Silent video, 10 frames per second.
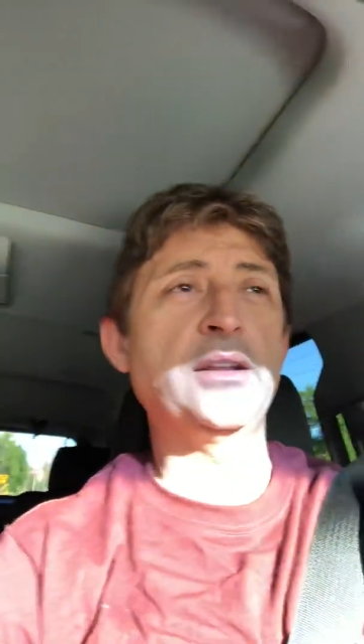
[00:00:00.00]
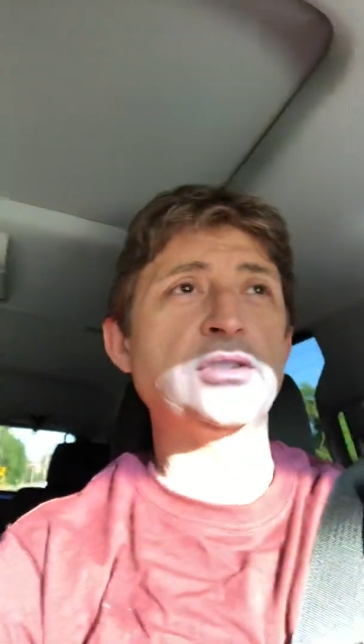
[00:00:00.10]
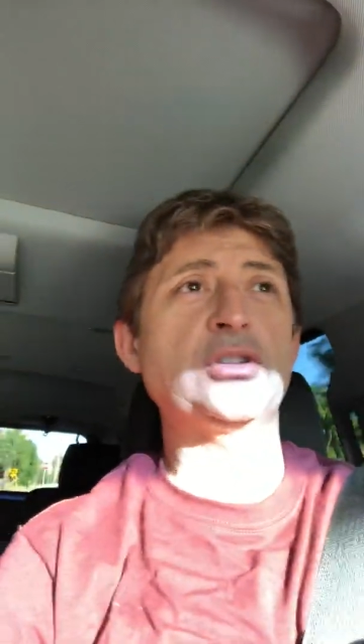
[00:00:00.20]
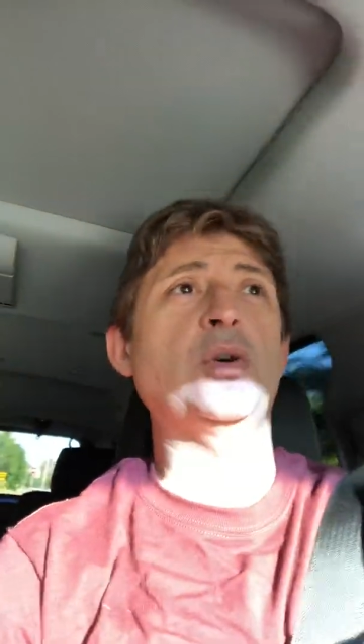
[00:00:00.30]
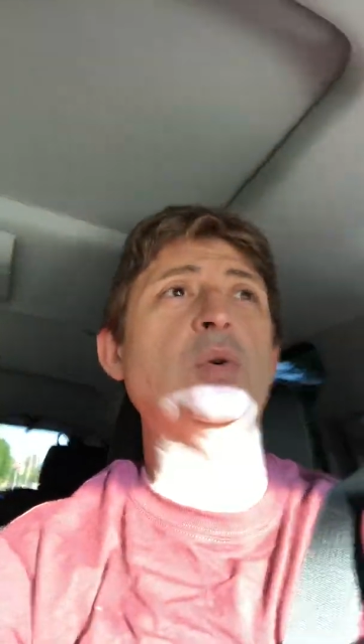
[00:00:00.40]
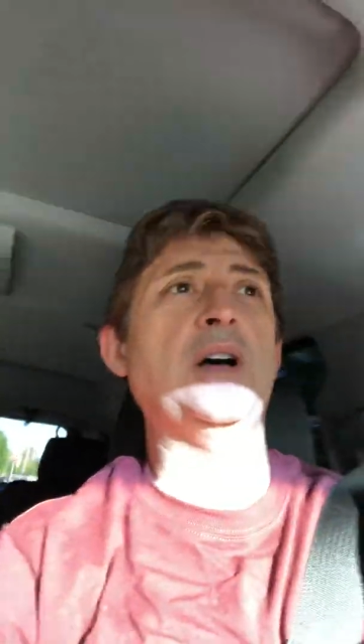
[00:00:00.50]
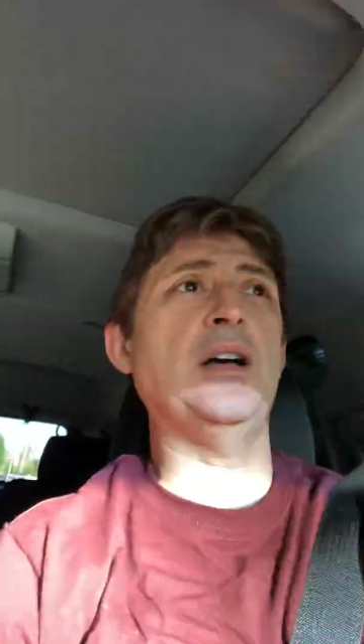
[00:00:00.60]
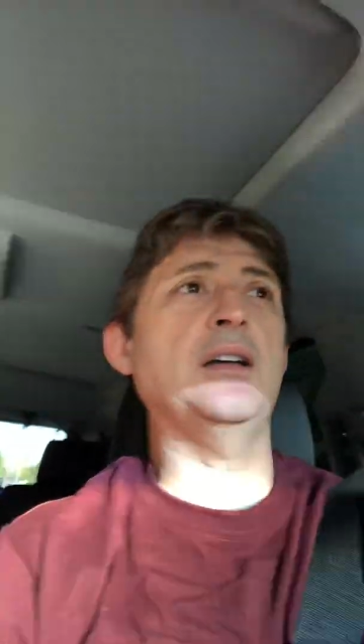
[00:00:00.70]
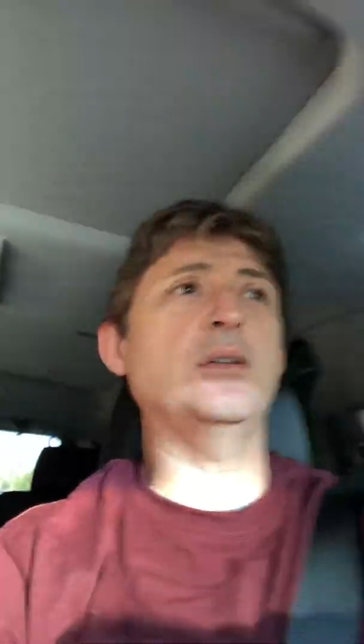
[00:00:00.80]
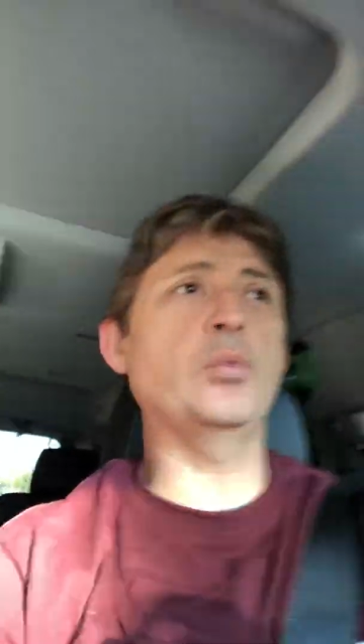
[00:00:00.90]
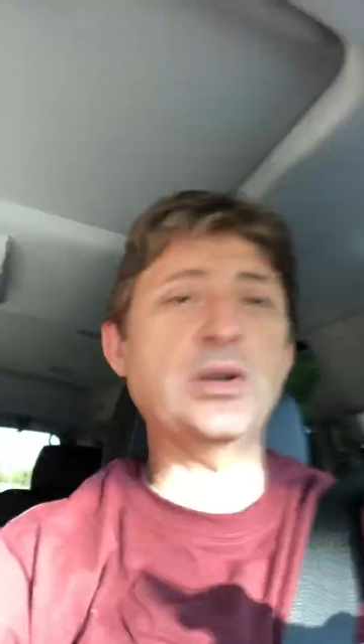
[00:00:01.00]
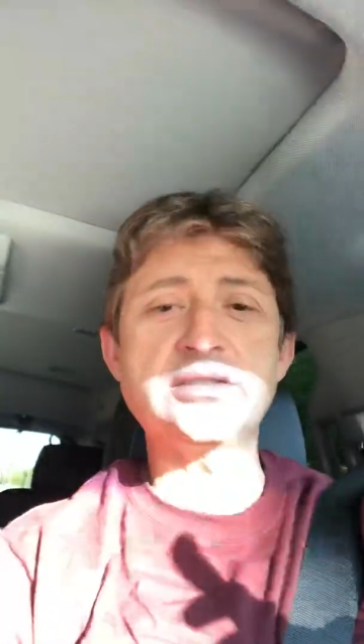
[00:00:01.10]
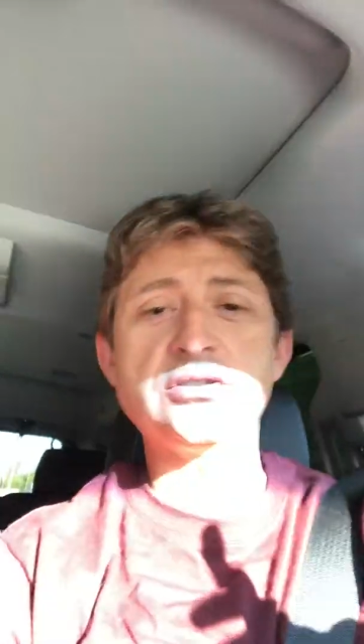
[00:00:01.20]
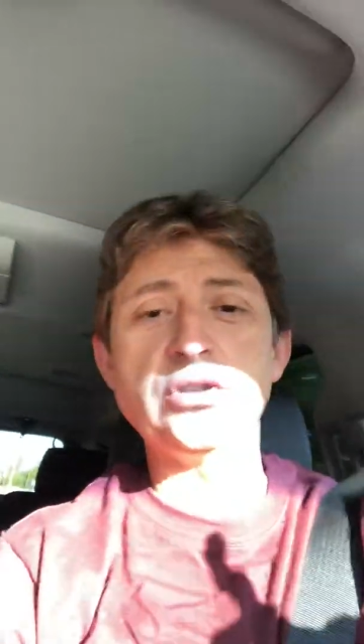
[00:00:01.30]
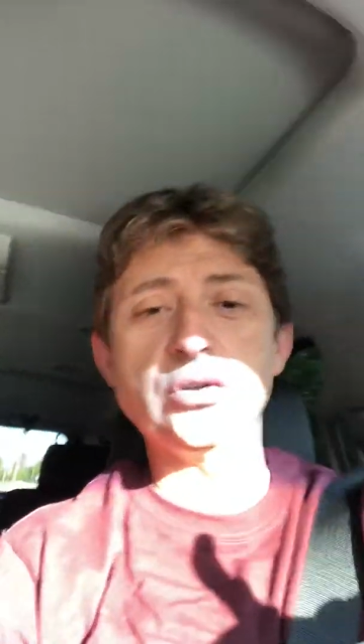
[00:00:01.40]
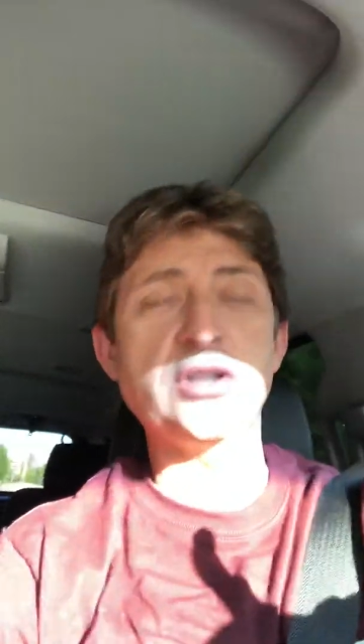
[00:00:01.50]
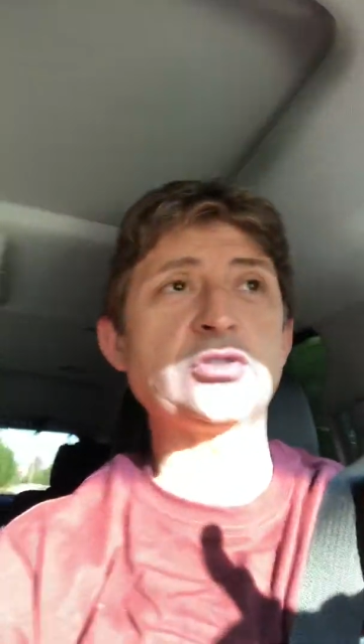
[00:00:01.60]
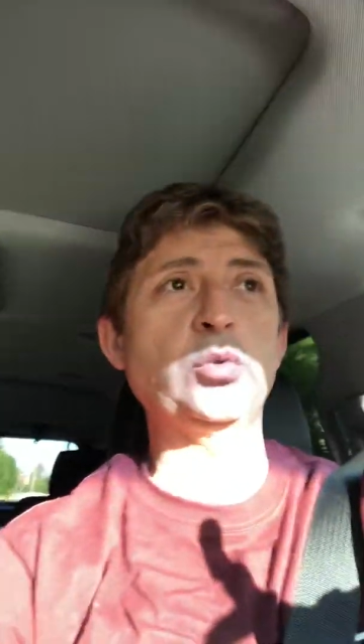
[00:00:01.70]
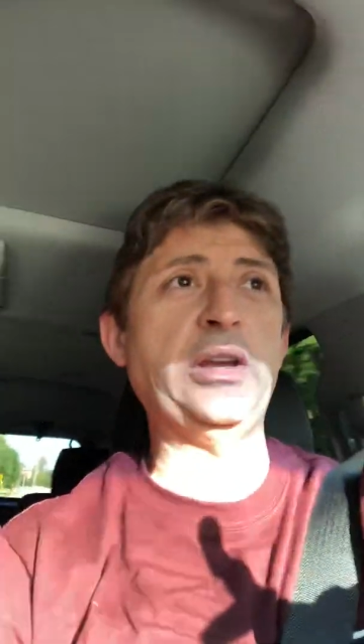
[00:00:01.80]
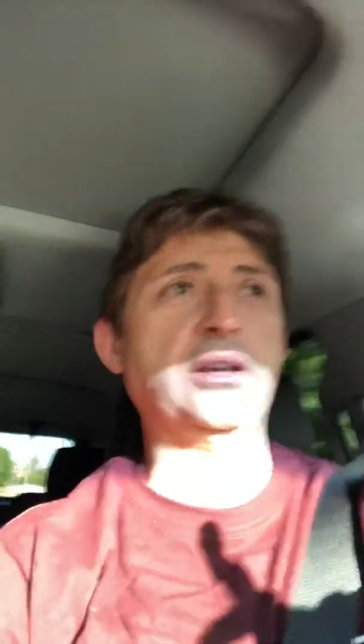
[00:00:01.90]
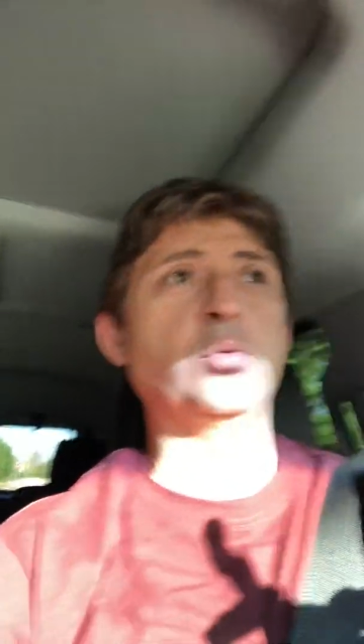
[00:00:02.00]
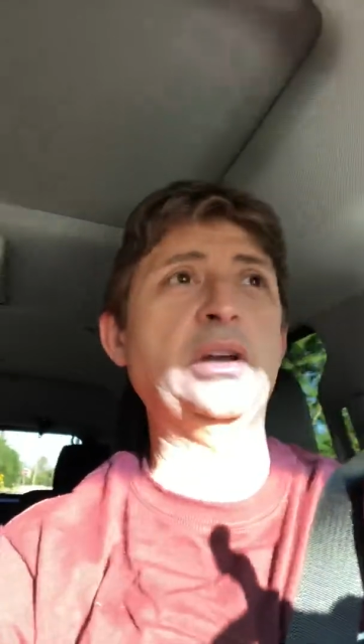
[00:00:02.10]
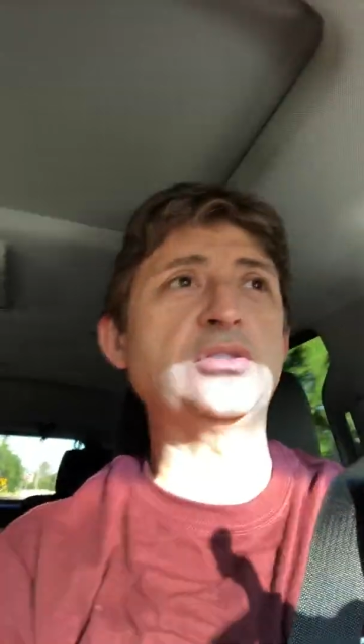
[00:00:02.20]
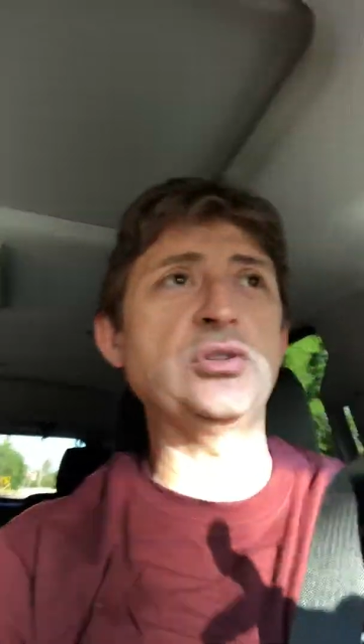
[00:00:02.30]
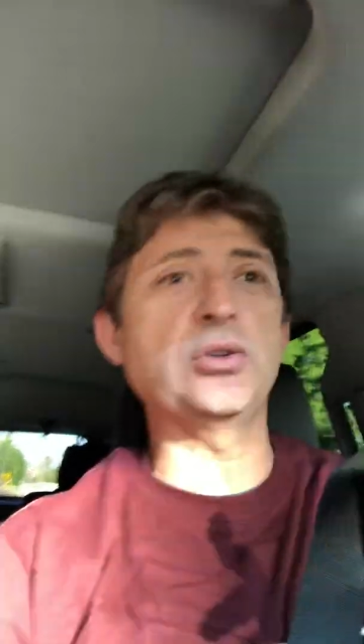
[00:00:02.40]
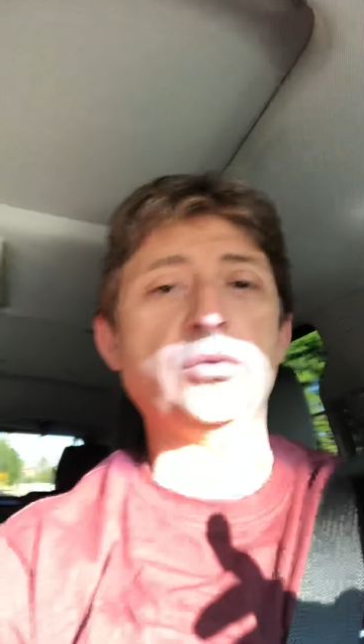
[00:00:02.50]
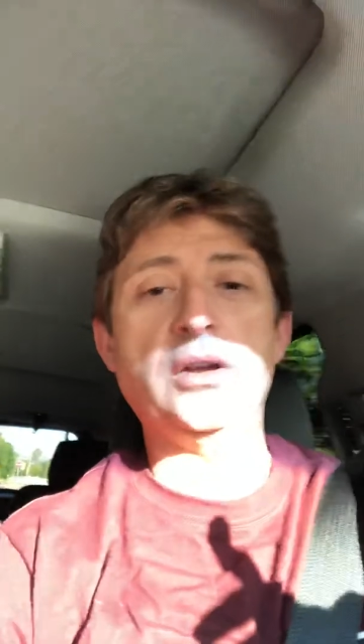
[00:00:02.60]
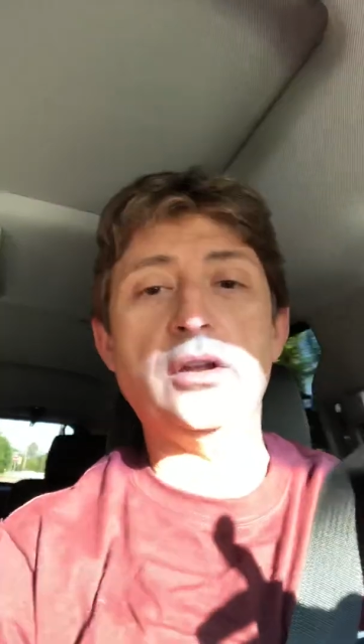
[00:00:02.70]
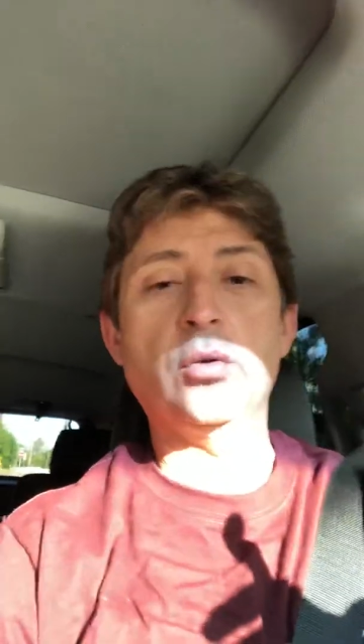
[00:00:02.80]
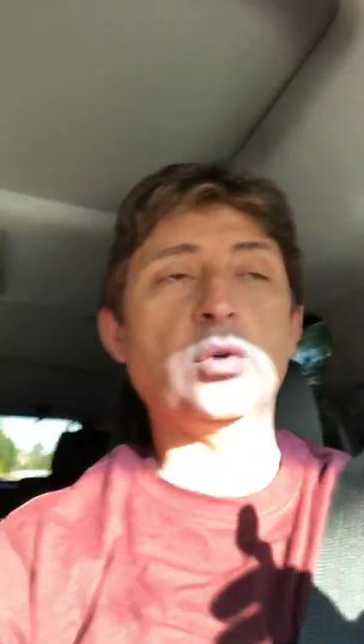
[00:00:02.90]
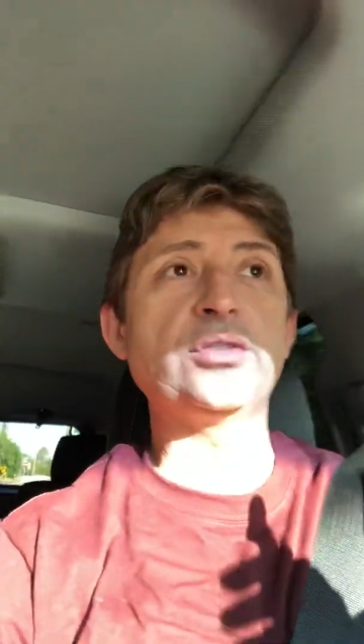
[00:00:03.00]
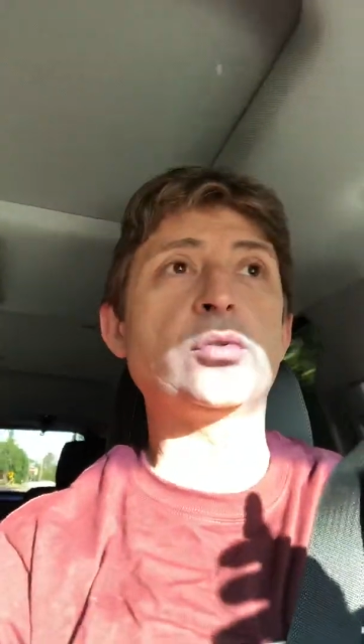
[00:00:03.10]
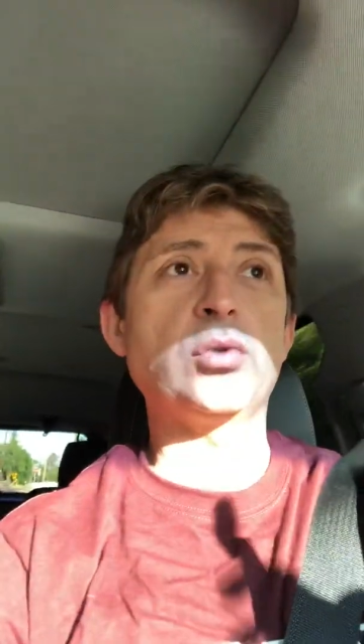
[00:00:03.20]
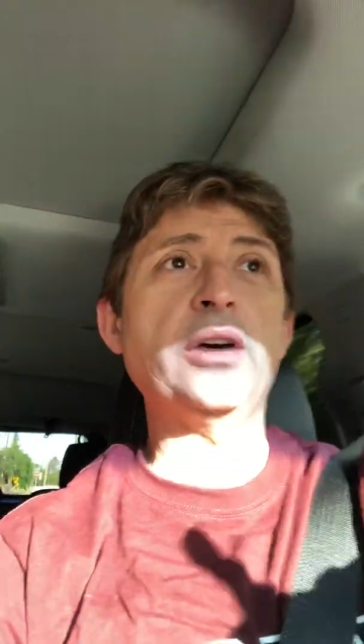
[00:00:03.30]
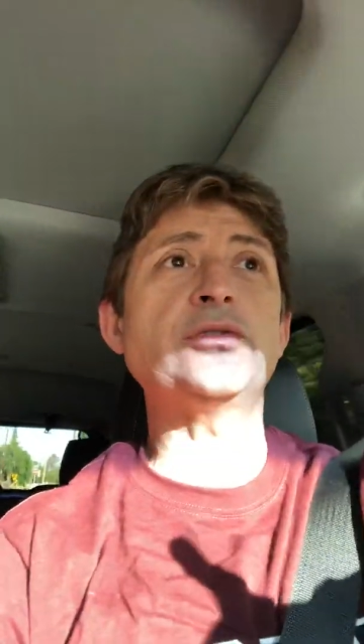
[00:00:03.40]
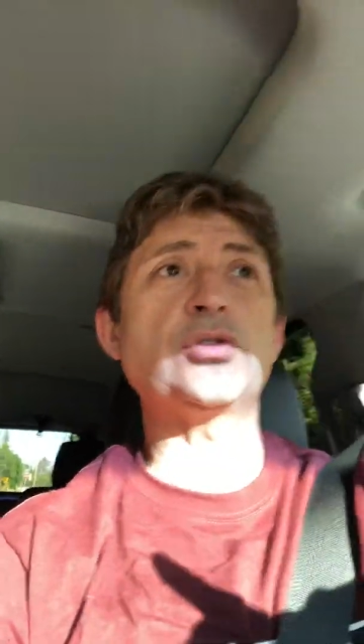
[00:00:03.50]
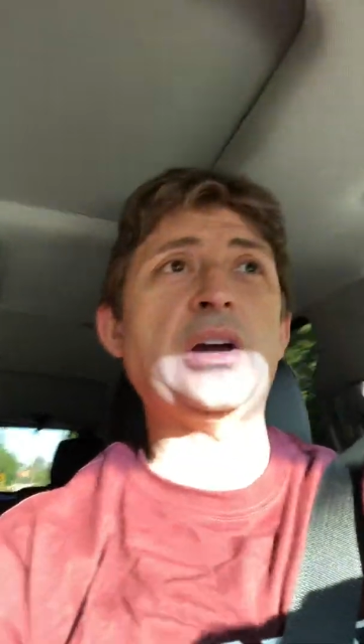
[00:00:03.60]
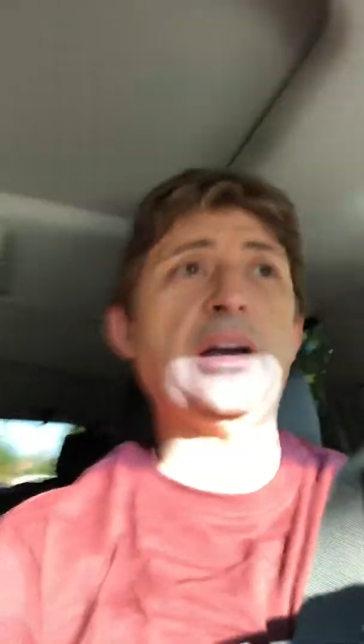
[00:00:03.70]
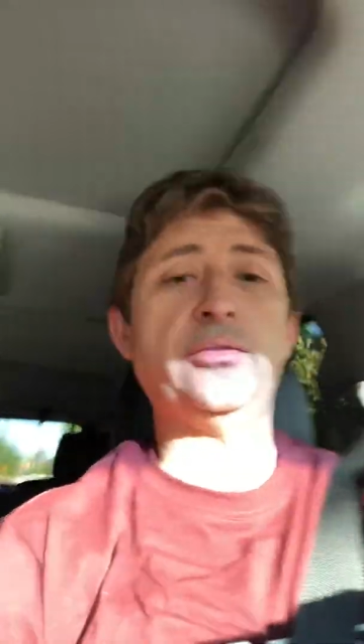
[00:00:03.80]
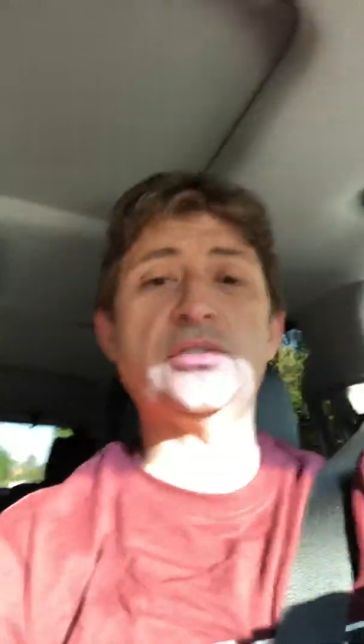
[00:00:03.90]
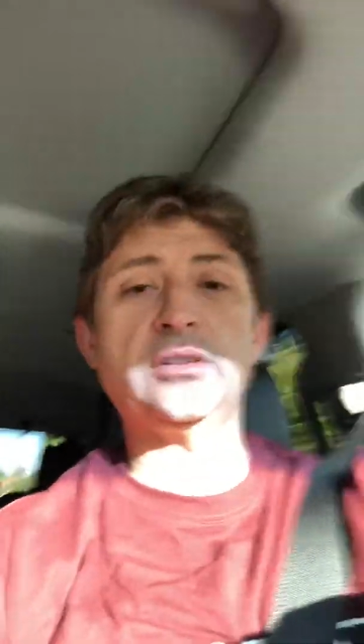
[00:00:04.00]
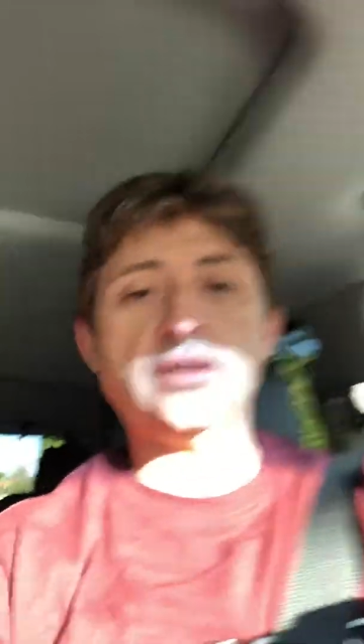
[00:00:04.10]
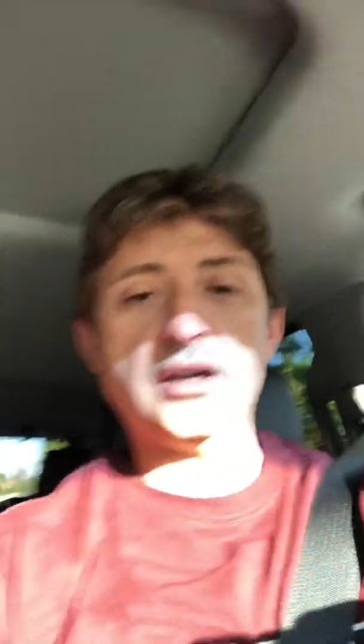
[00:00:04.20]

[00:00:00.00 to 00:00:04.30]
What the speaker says: So what's due this week, week 2? Well, the rough draft